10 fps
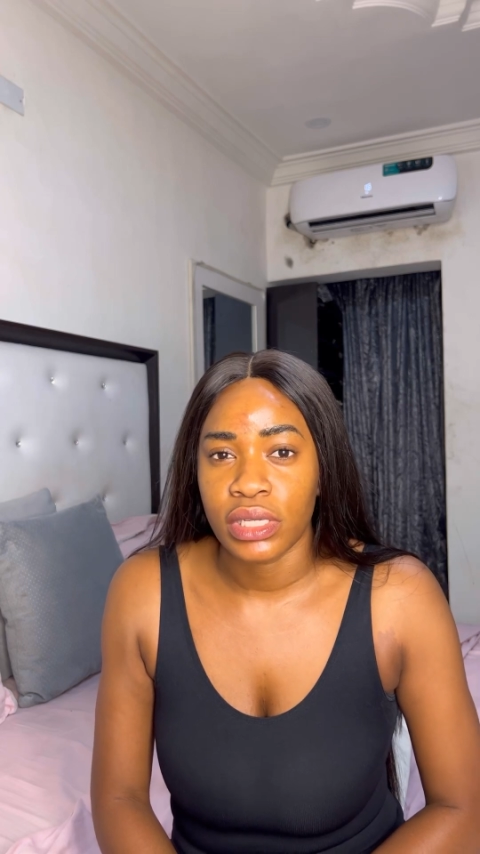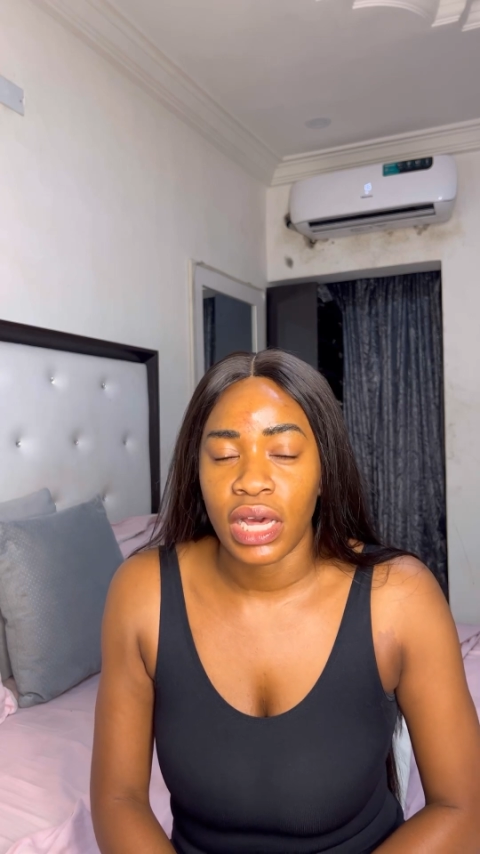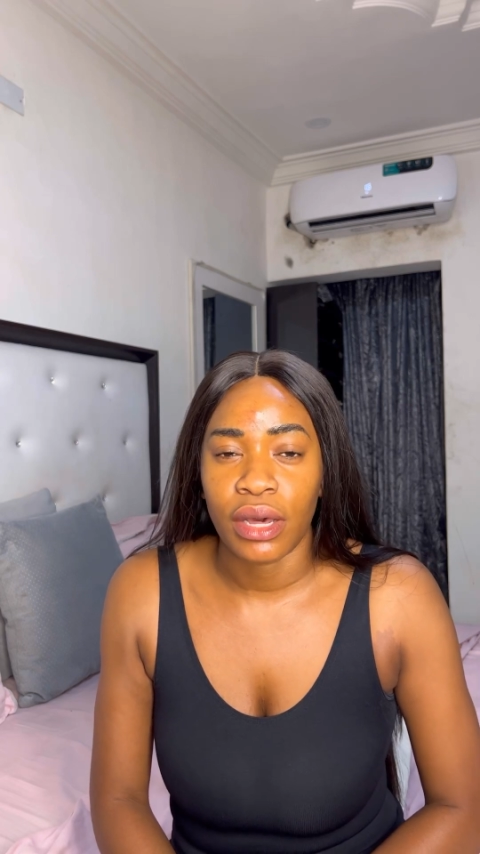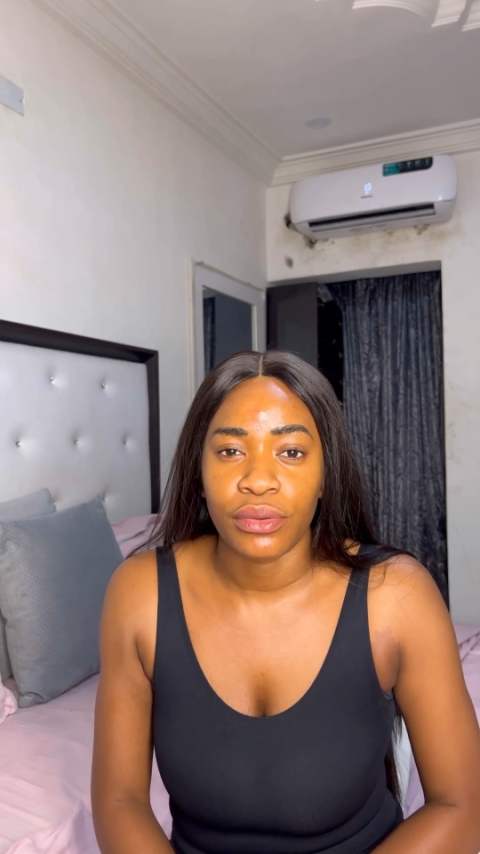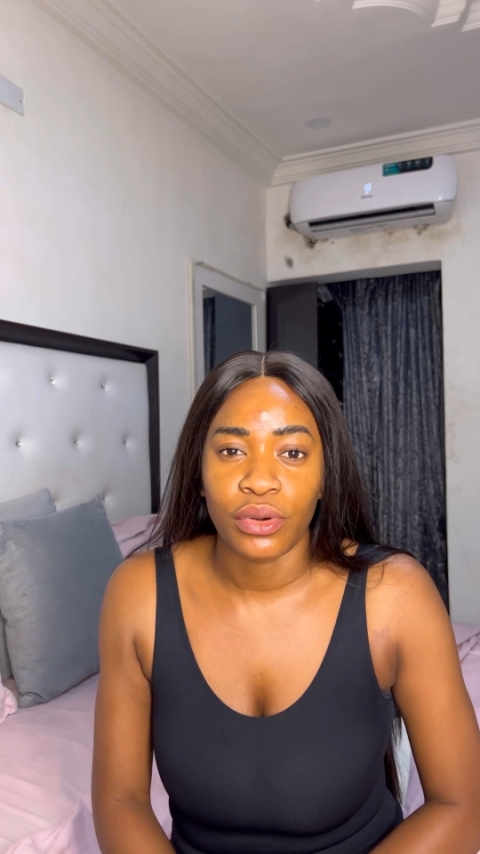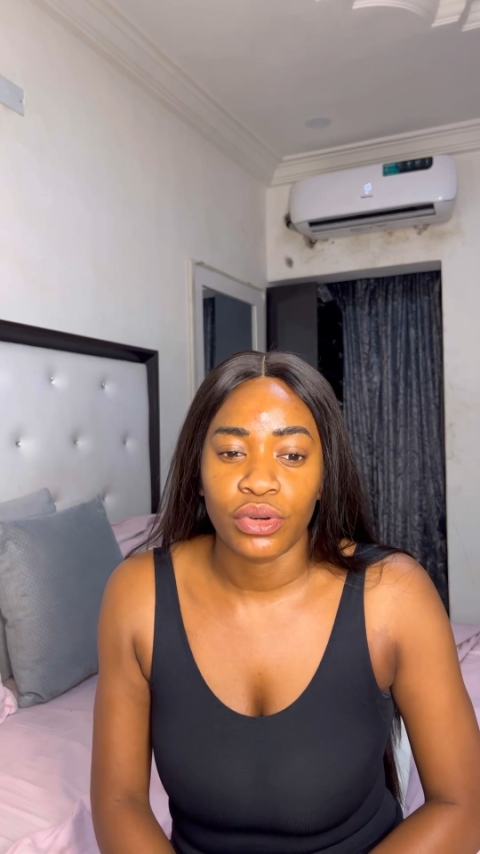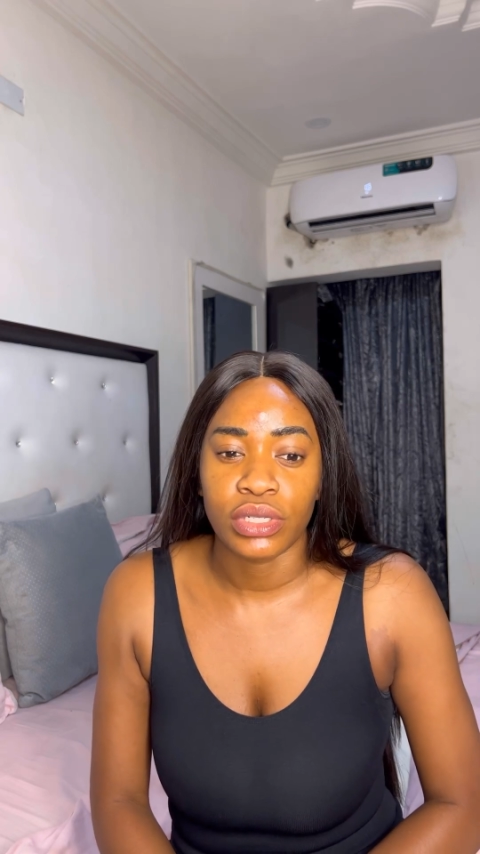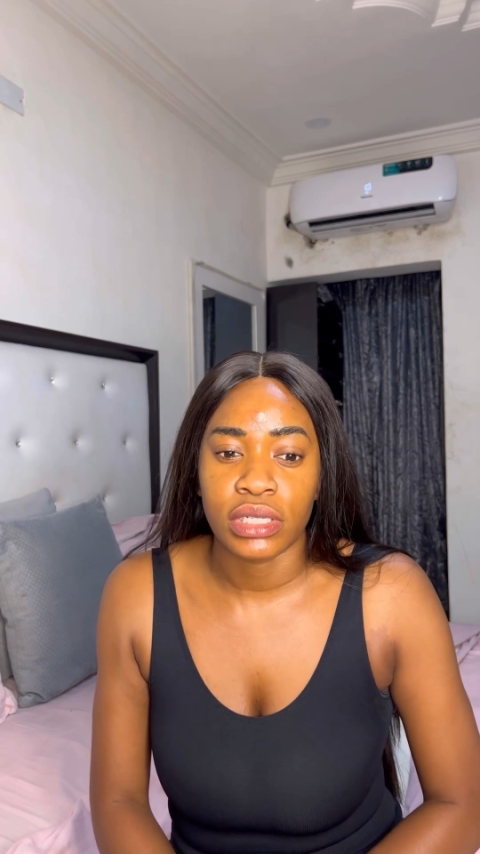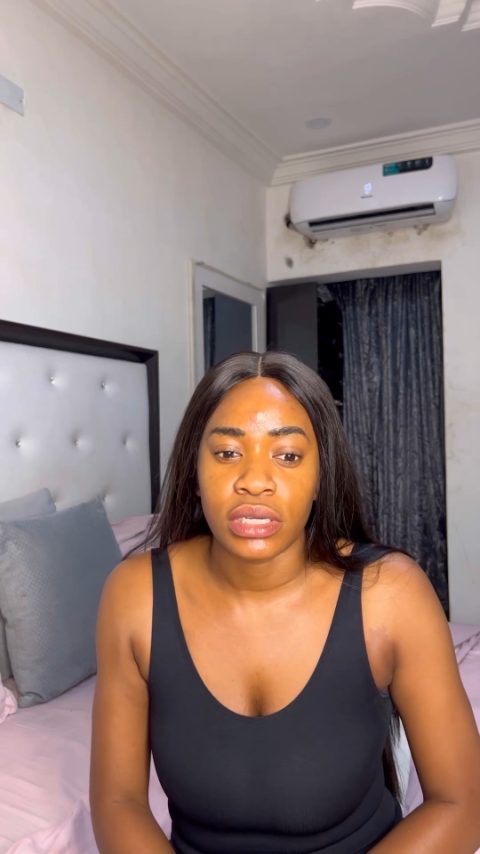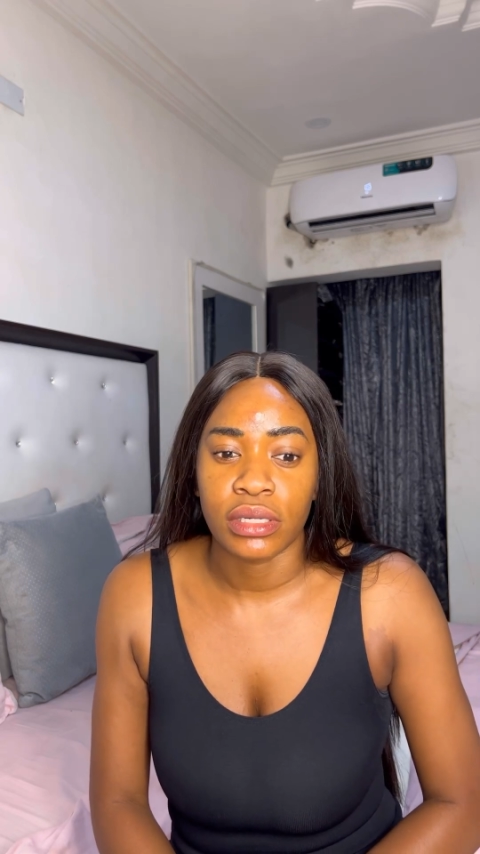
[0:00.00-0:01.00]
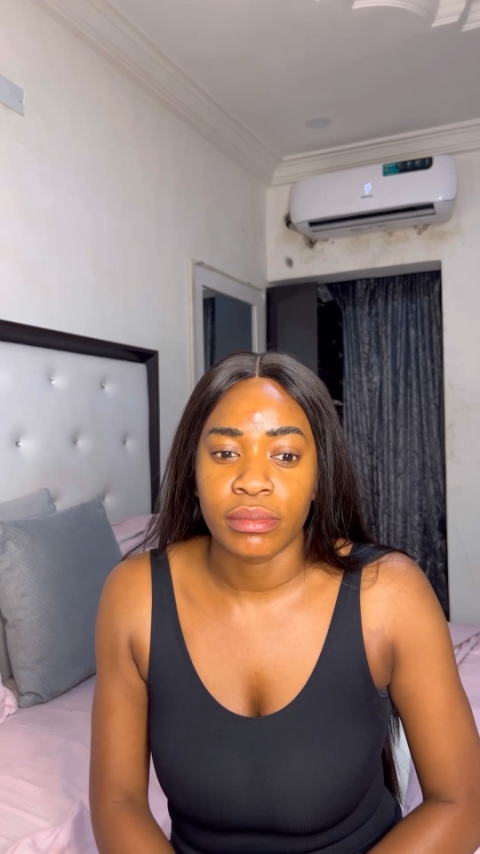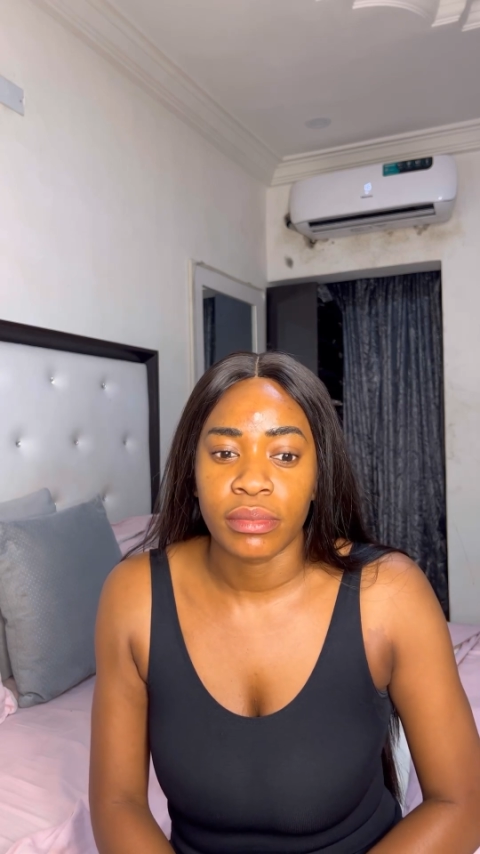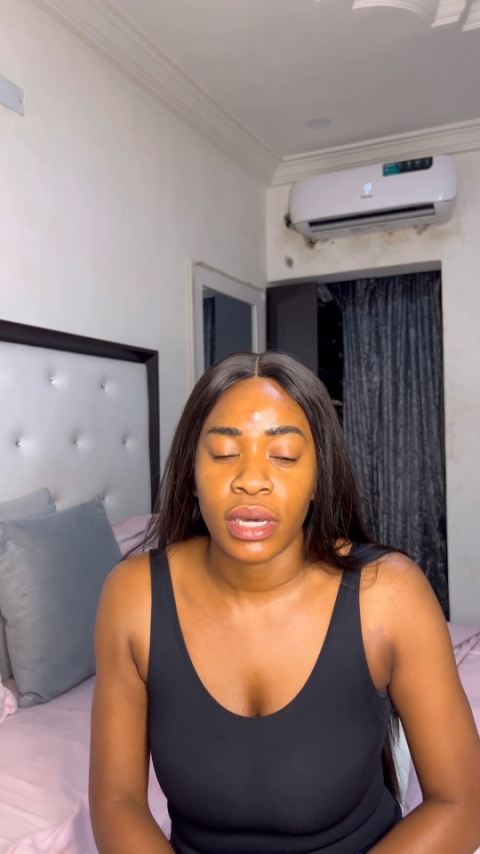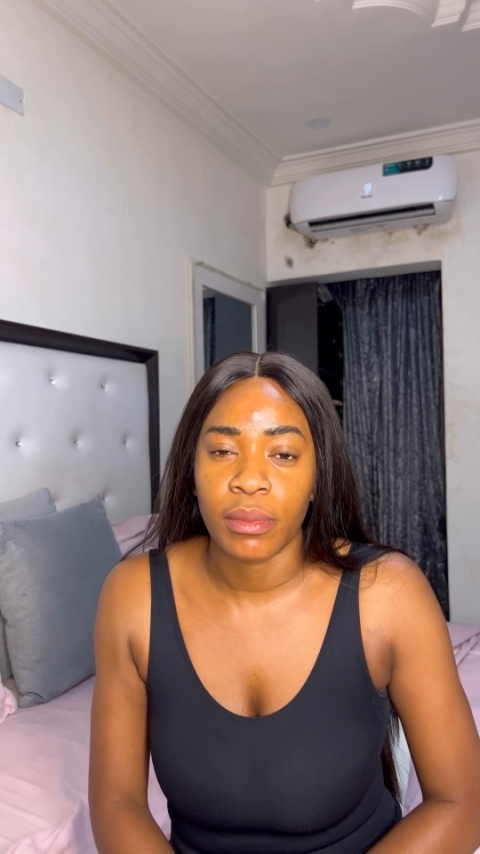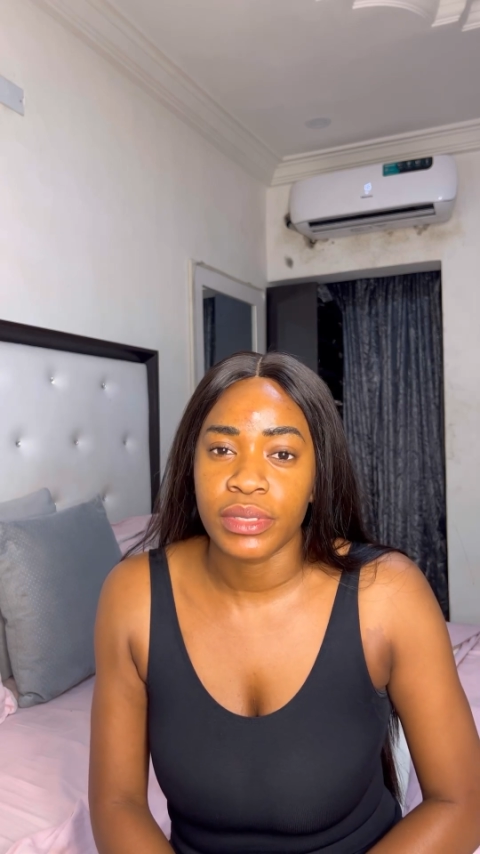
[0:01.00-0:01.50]
how God um,
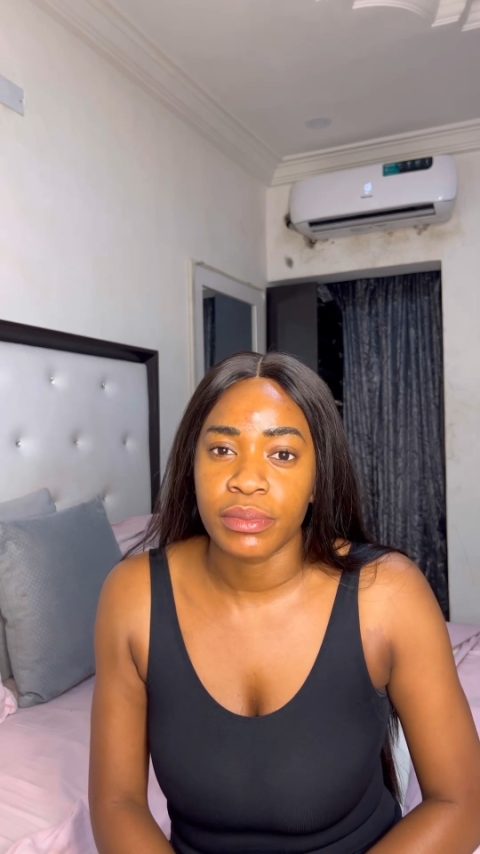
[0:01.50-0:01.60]
helps